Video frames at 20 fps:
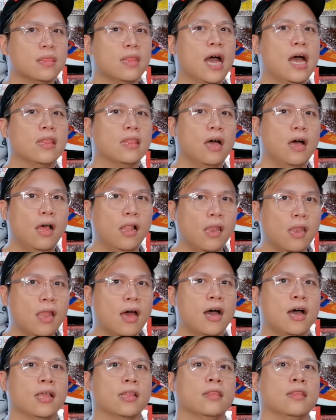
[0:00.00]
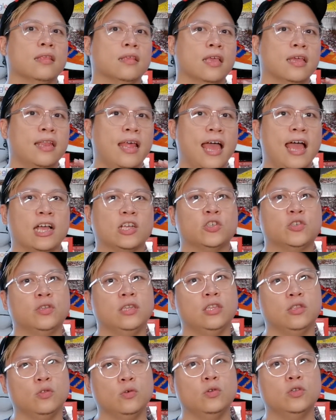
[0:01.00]
not a lot can
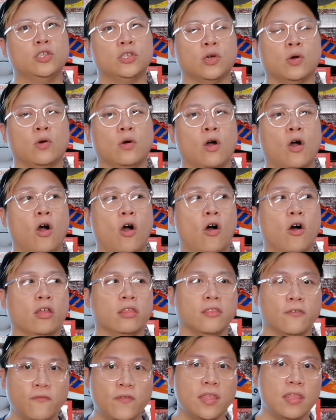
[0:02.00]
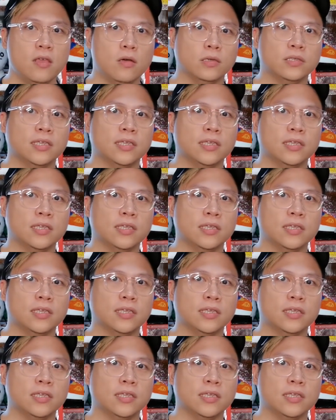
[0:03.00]
actually do so on the video